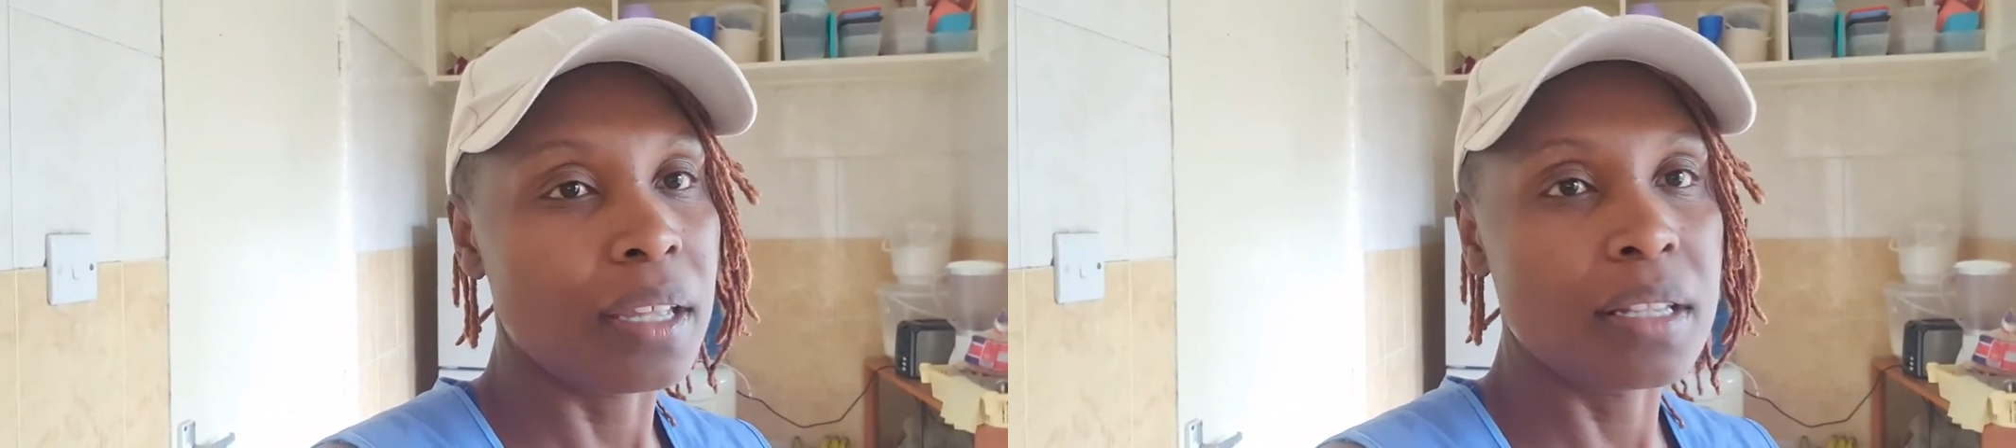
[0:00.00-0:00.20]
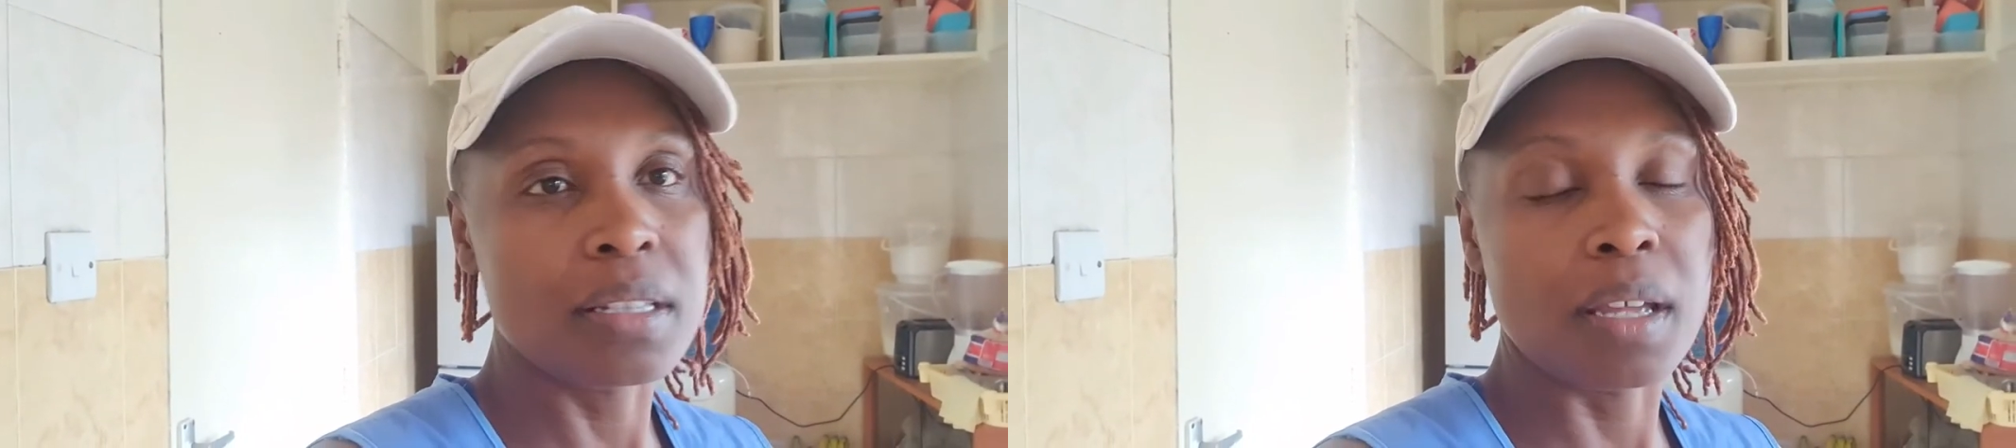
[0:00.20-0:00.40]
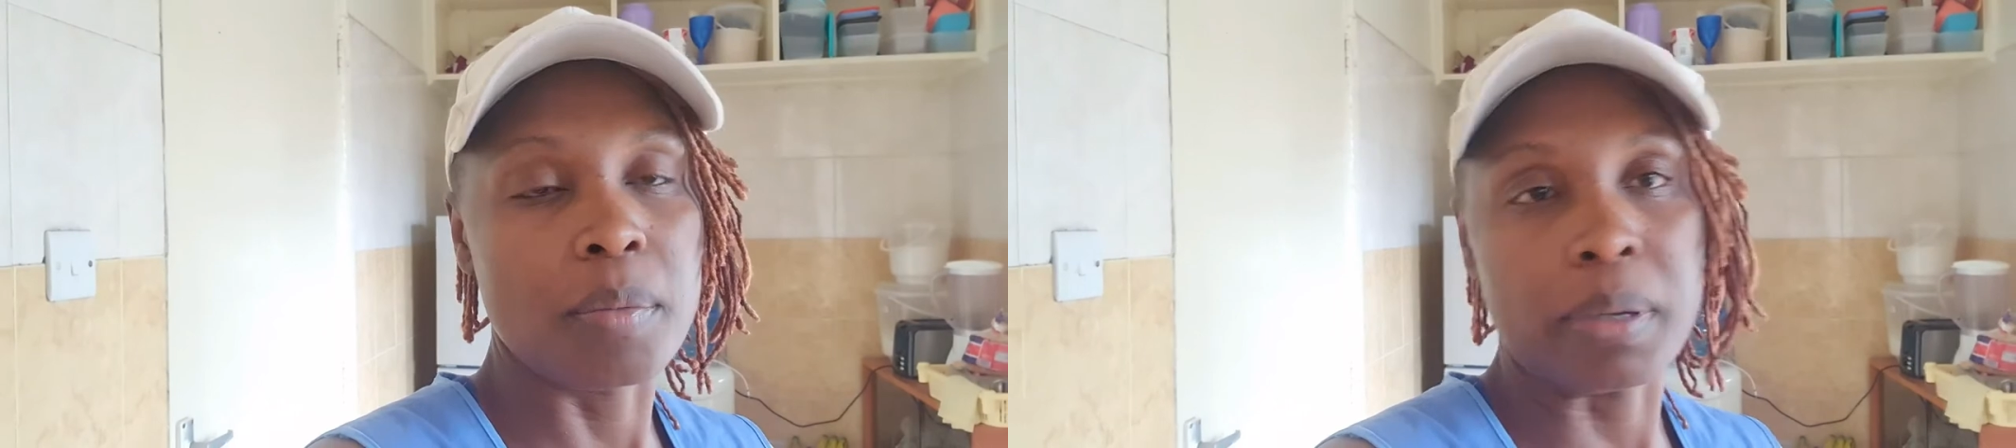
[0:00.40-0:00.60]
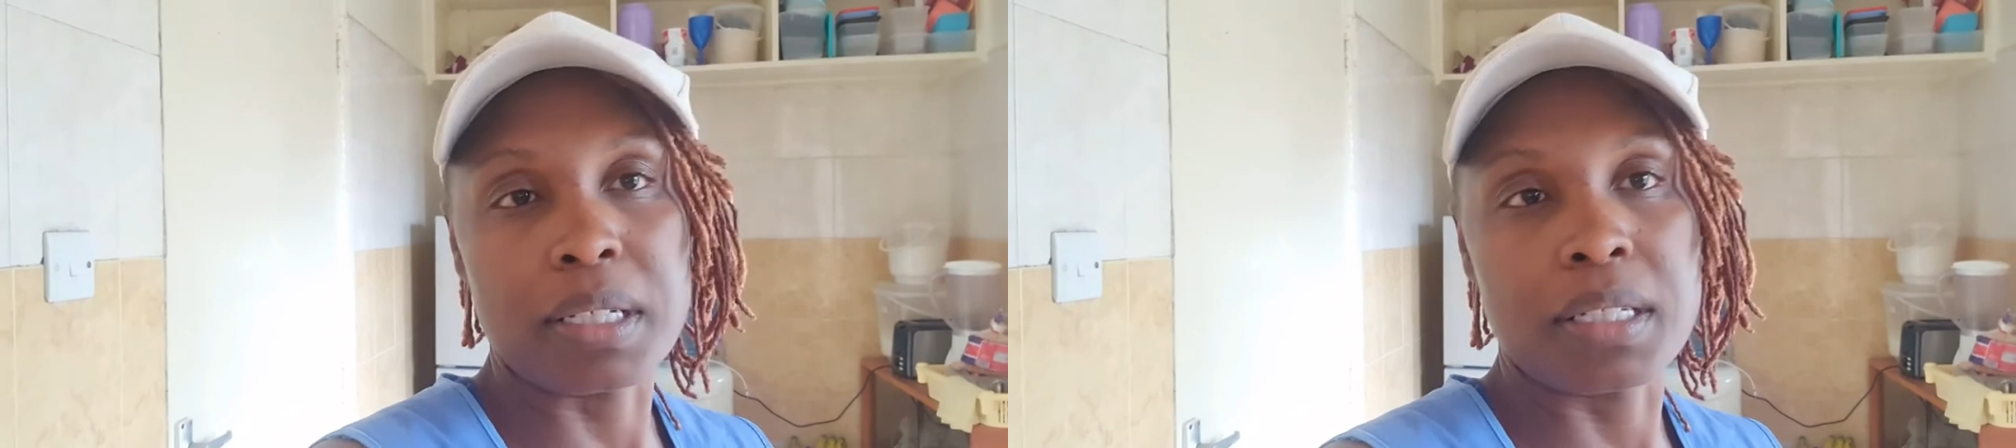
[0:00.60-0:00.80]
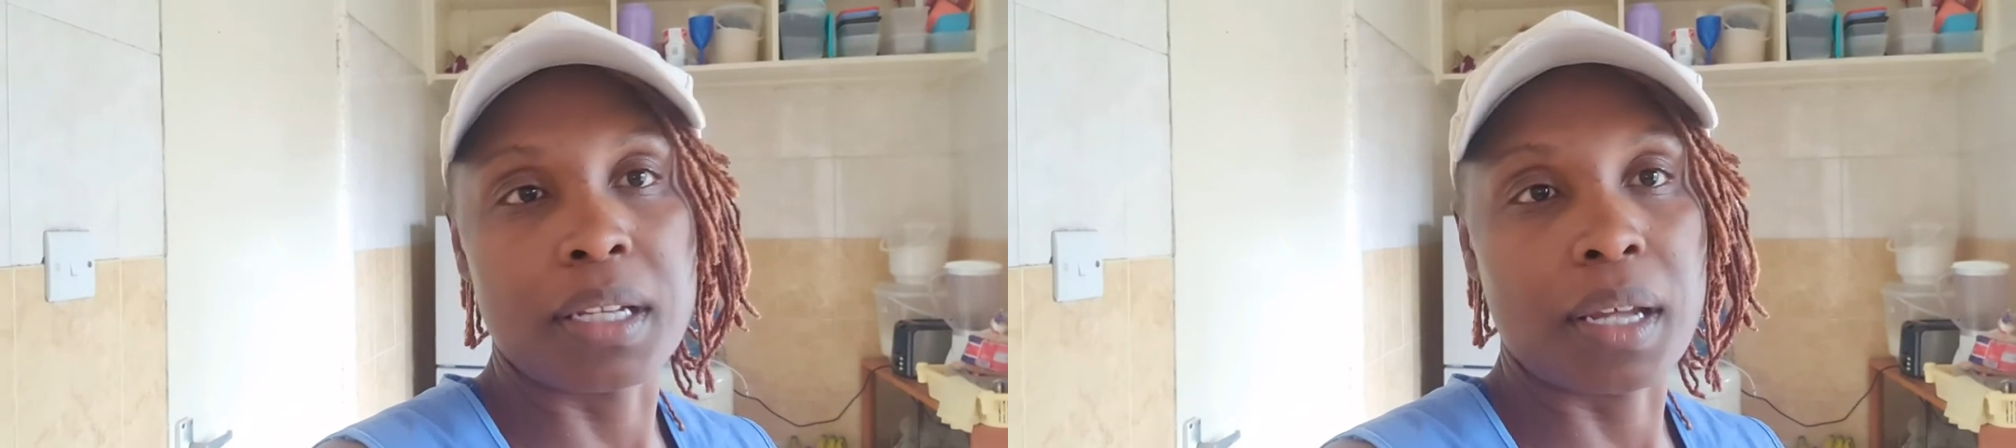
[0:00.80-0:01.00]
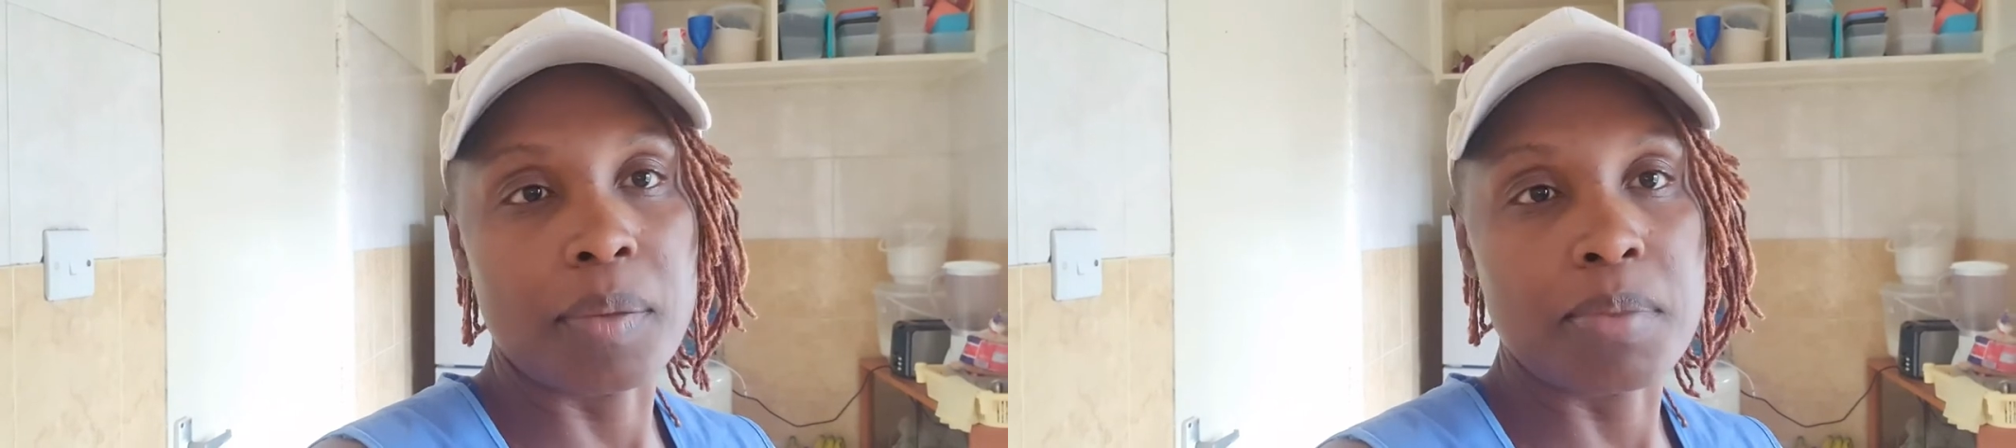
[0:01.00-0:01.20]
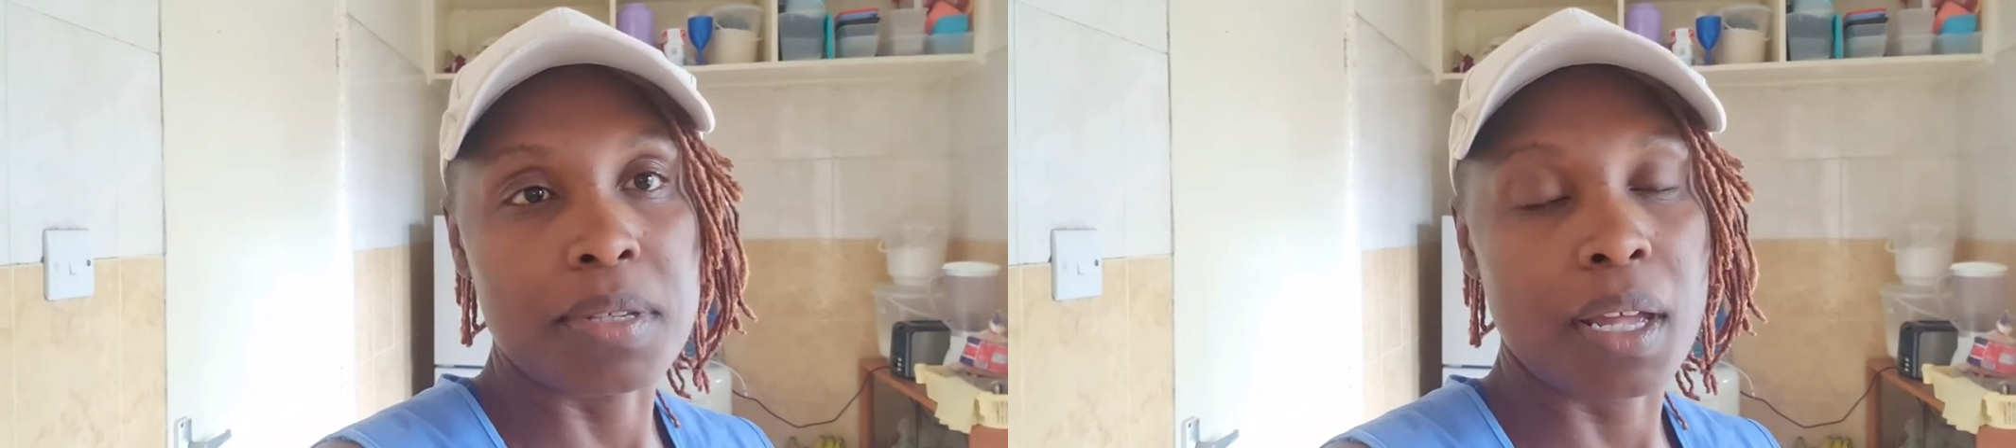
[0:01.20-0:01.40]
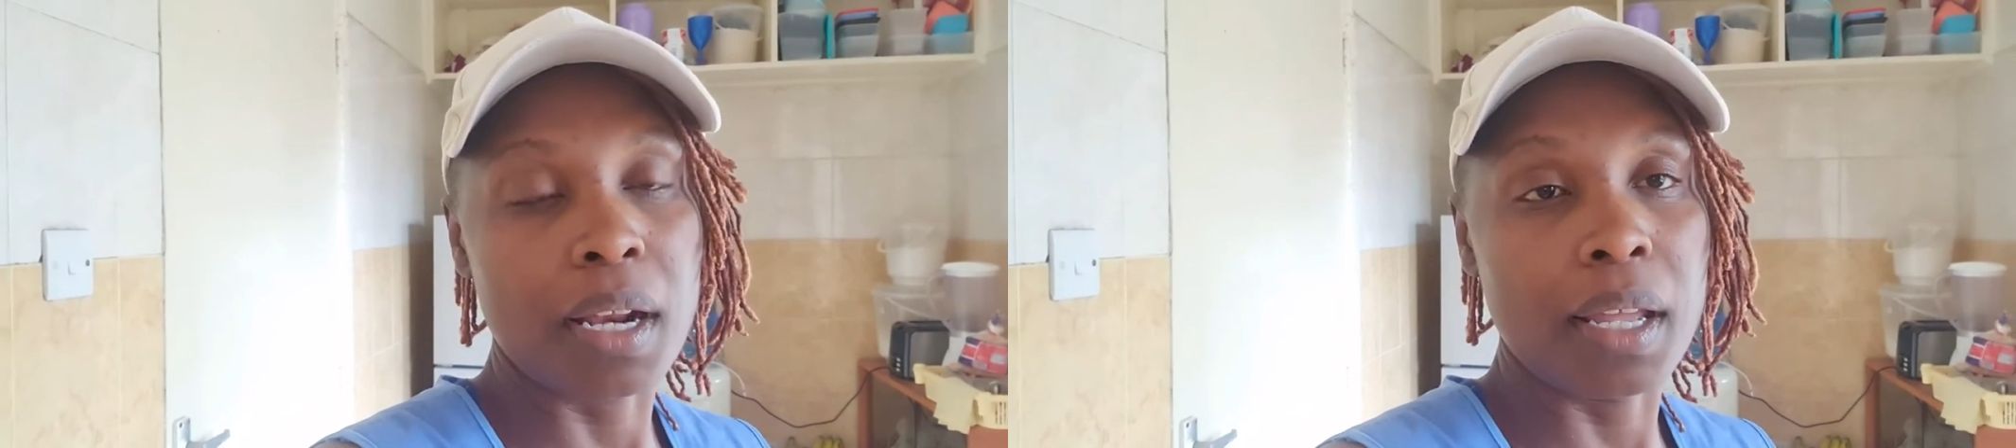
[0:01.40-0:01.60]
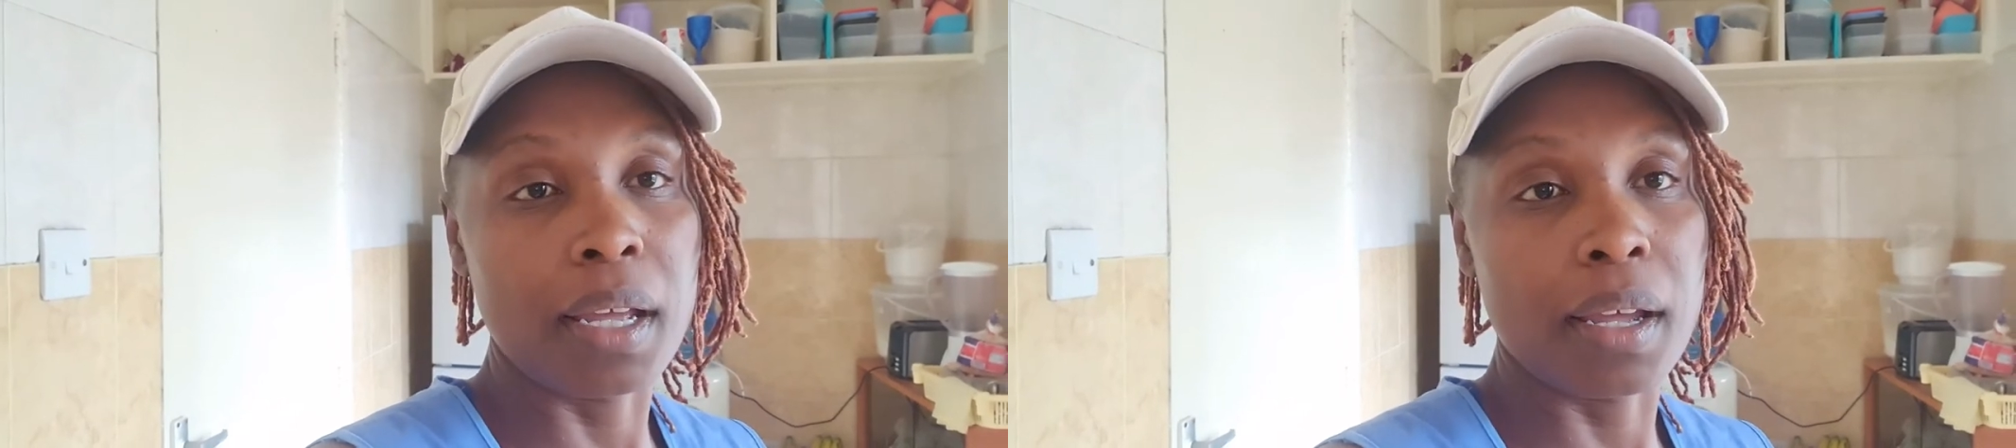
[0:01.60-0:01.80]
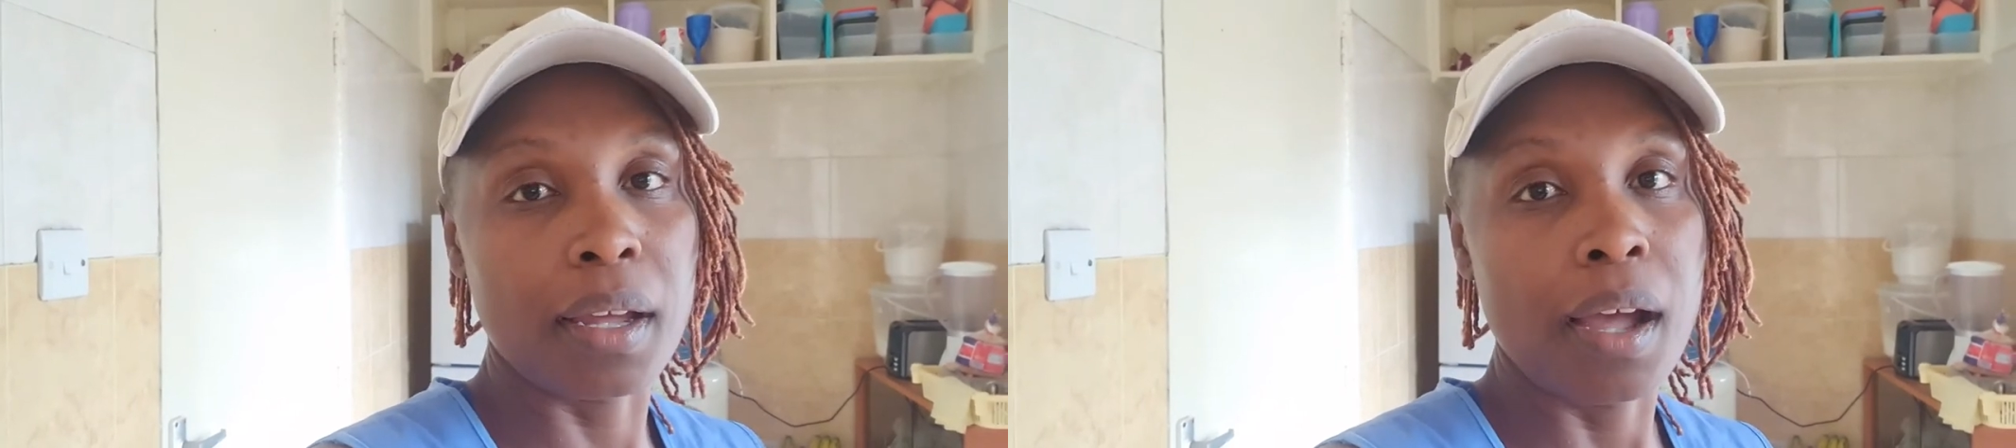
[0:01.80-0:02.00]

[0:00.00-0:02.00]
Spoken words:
I guess they are plastic cups, like